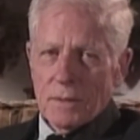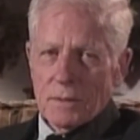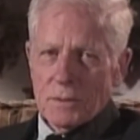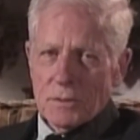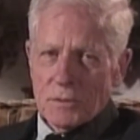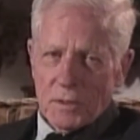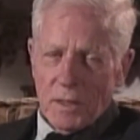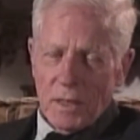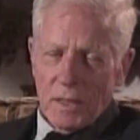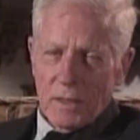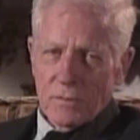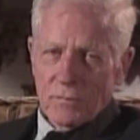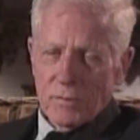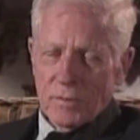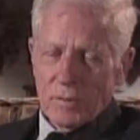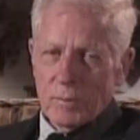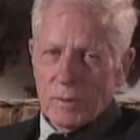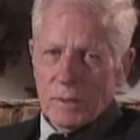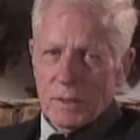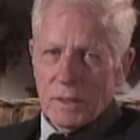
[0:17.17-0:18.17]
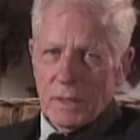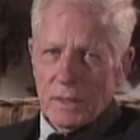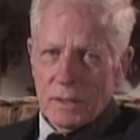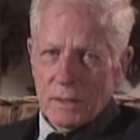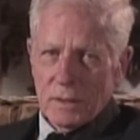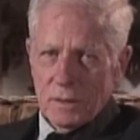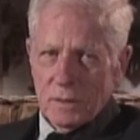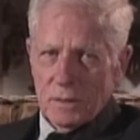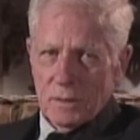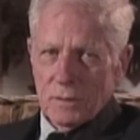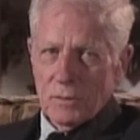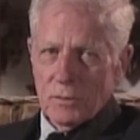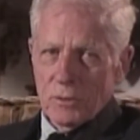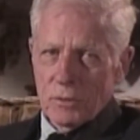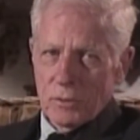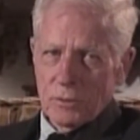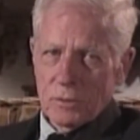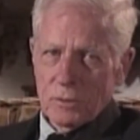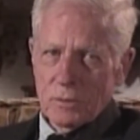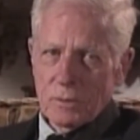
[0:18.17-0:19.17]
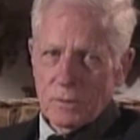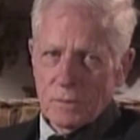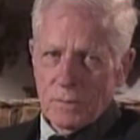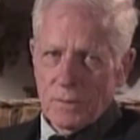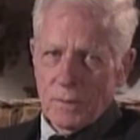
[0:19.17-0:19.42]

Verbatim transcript: side of him that I knew